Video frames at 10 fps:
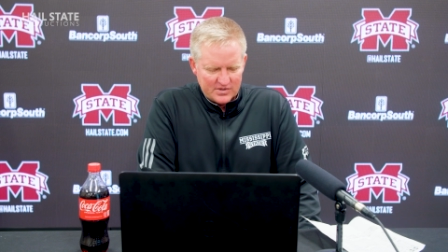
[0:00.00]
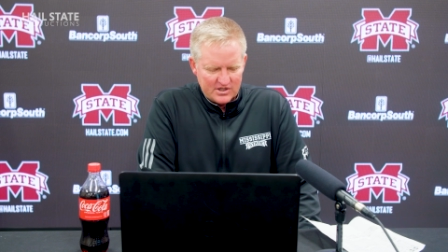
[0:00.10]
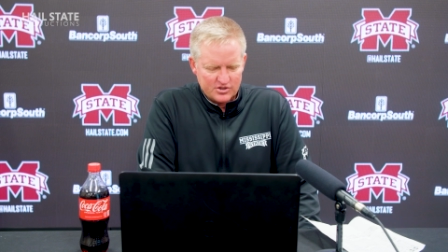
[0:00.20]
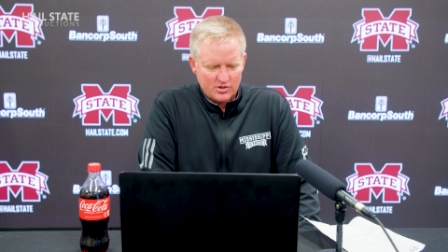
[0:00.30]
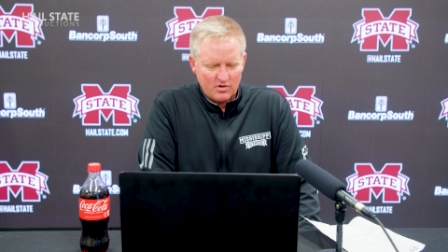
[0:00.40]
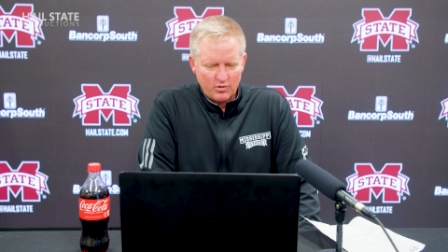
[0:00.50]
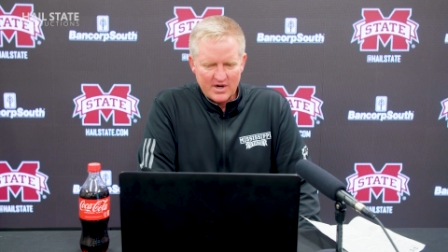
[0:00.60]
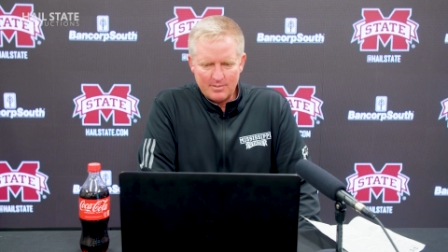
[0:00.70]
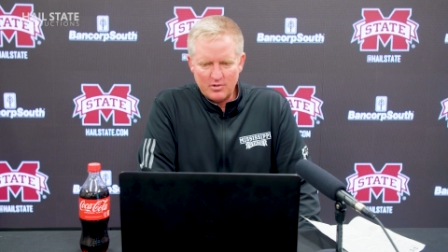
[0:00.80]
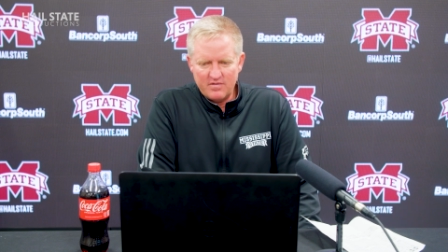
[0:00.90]
And so if we're
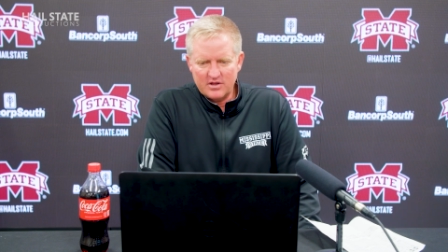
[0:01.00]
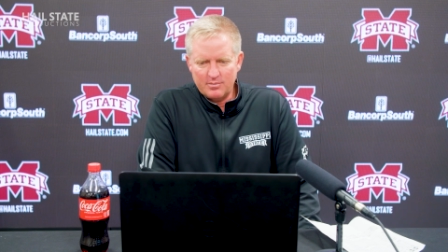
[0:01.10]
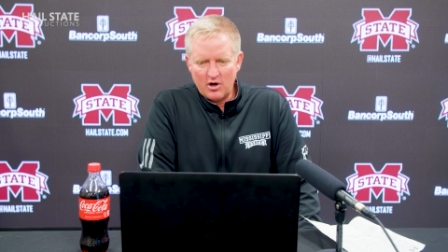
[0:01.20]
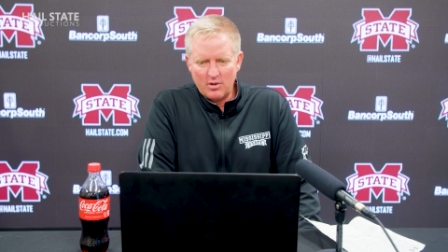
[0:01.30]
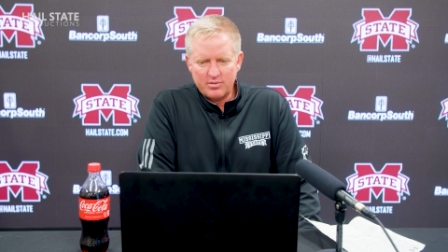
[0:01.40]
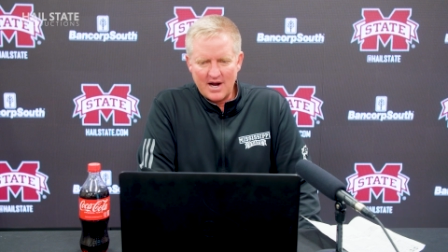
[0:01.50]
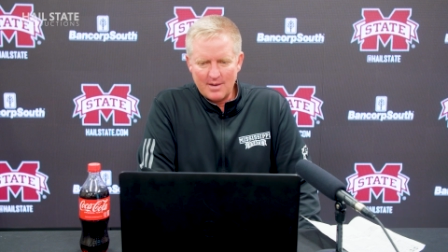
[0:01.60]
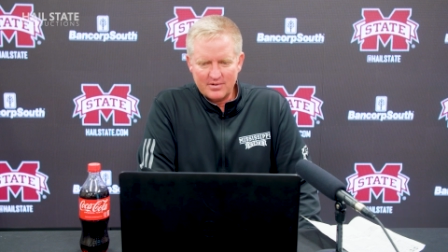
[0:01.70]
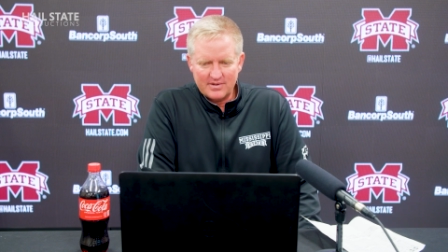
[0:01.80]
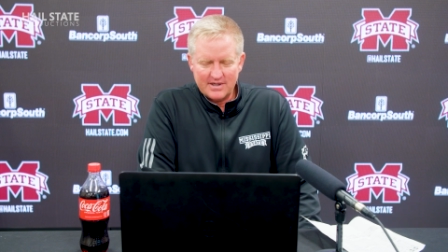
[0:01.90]
not moving the ball
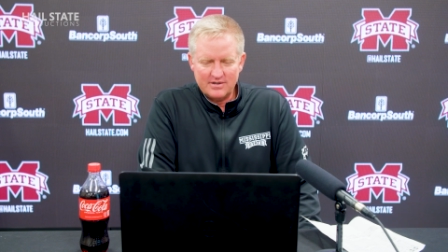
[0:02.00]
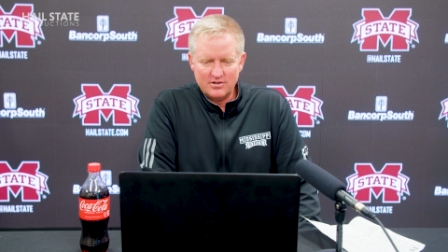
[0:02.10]
properly,